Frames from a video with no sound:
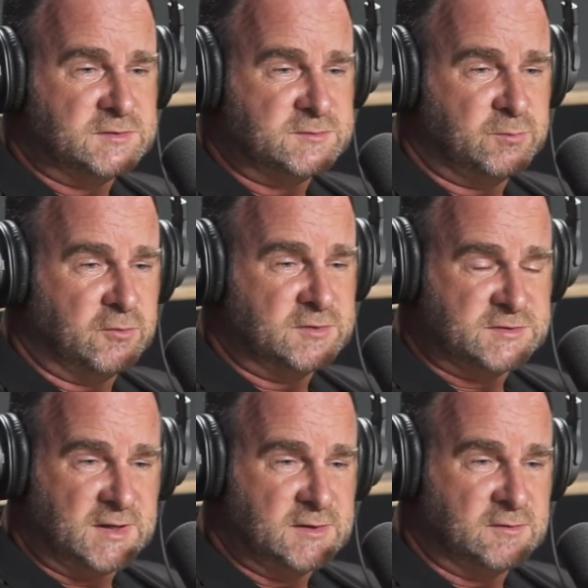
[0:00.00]
support us.
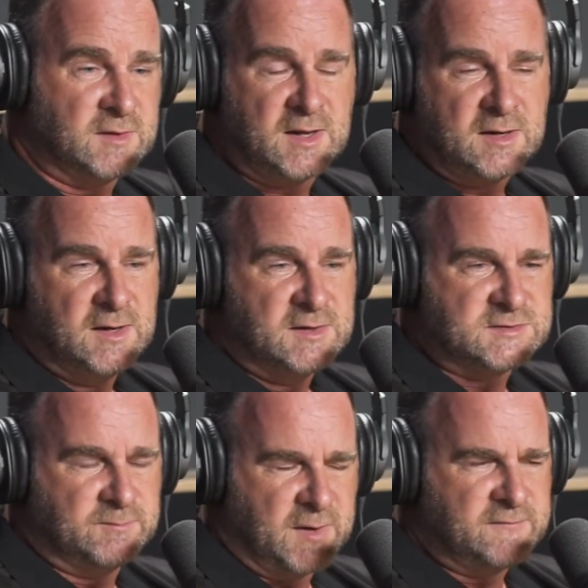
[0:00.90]
They do that.
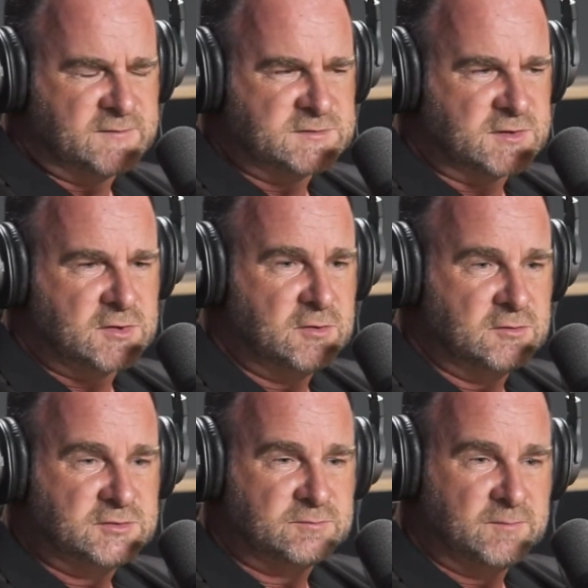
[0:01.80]
So Bayford's a
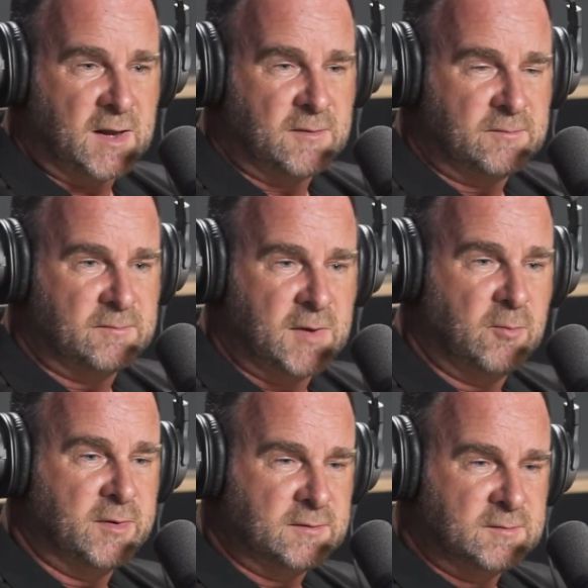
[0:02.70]
huge
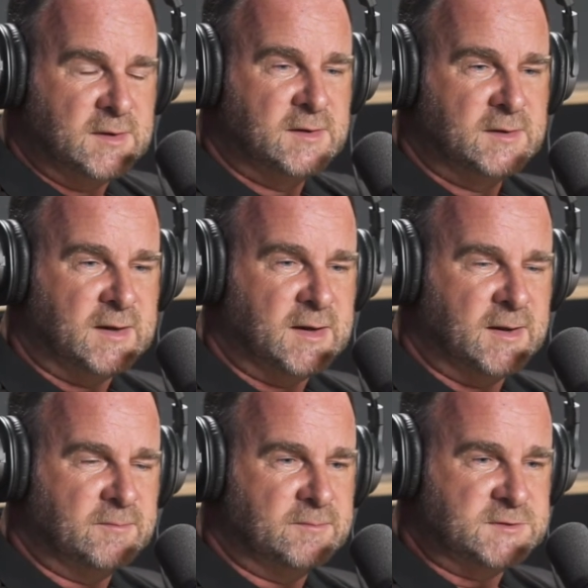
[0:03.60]
Melbourne
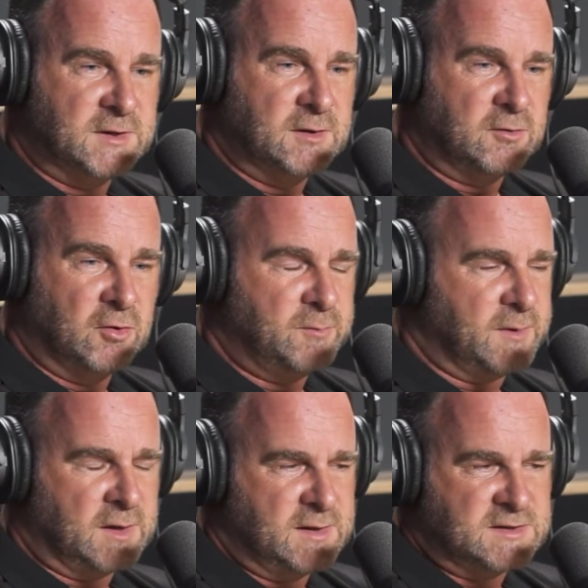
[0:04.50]
dealer group,
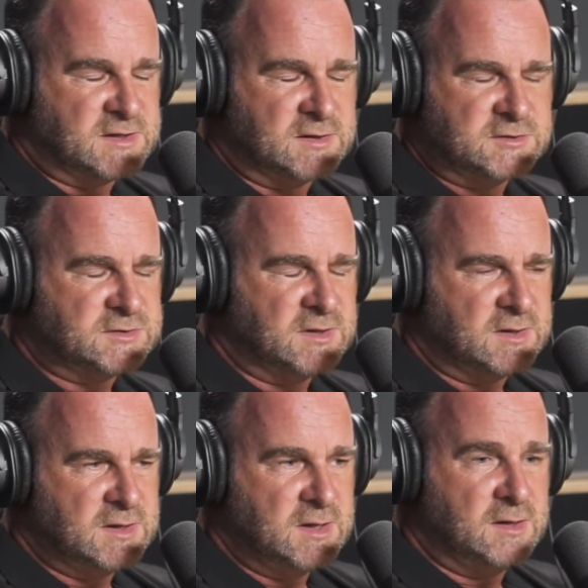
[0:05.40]
and their Technician of
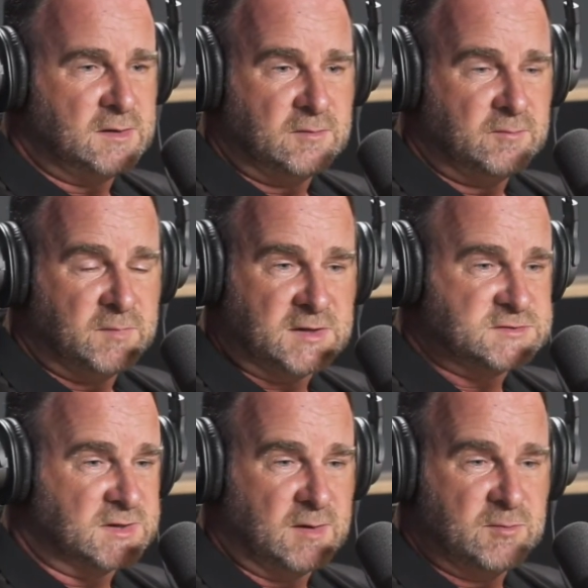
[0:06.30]
the Year gets
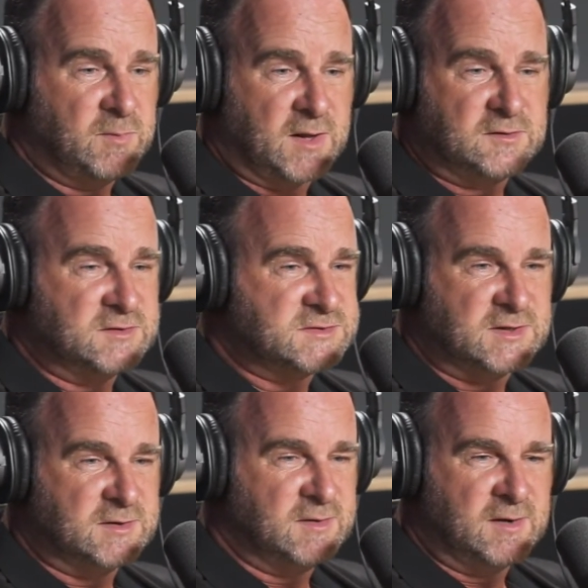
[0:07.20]
to come to Bathurst
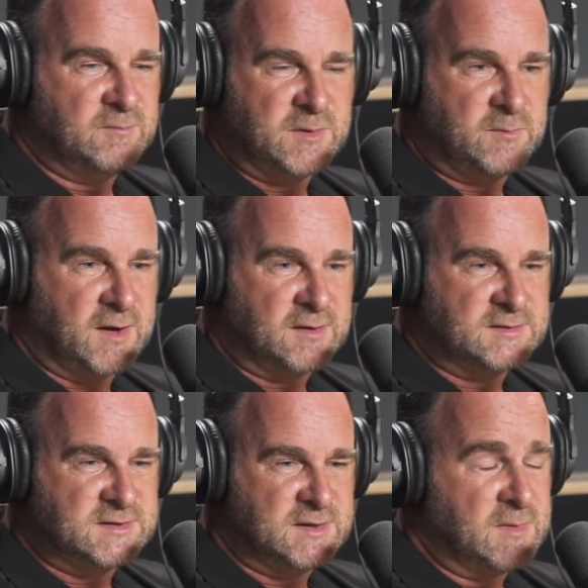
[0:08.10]
and be part of the
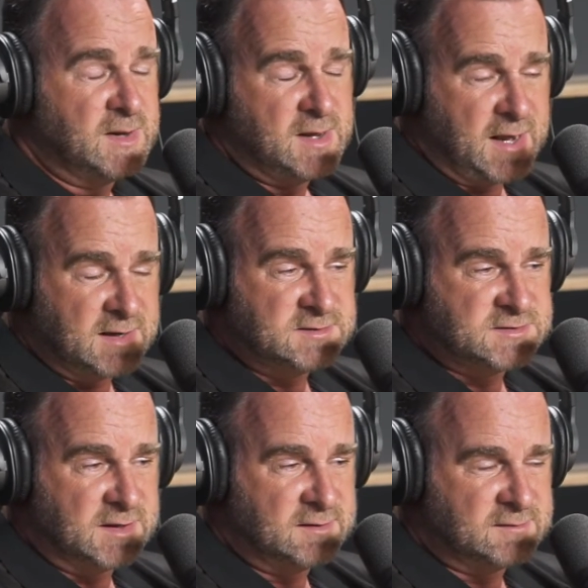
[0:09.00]
team.
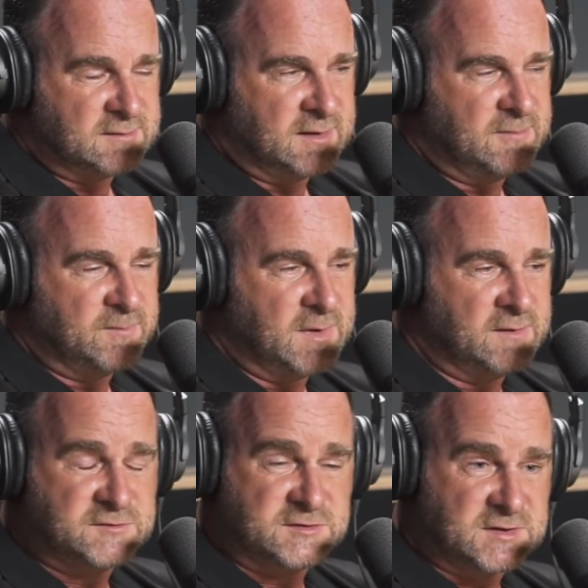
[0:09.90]
NZ
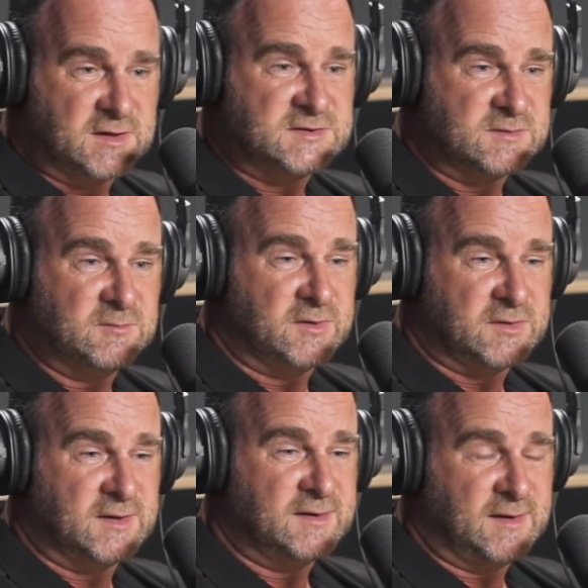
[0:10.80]
have just done a similar
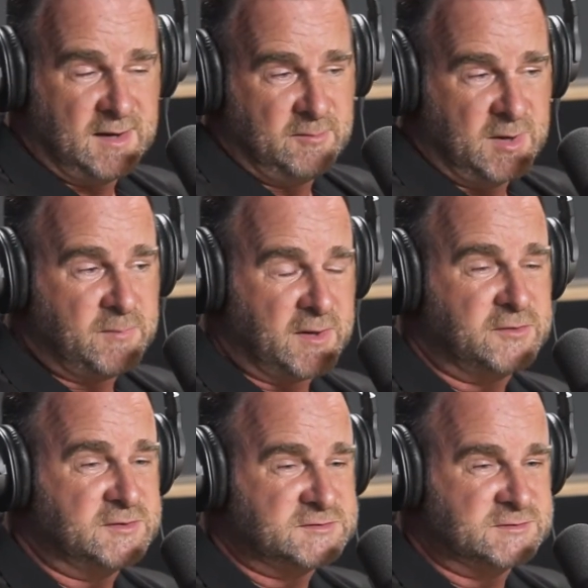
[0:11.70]
thing at
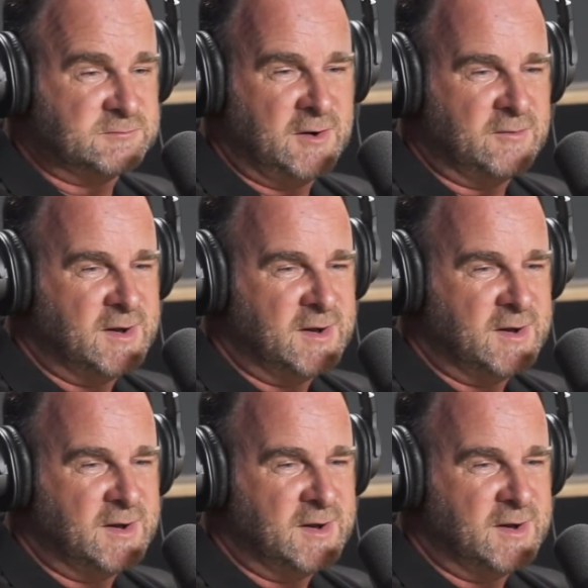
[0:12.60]
Bathurst as well.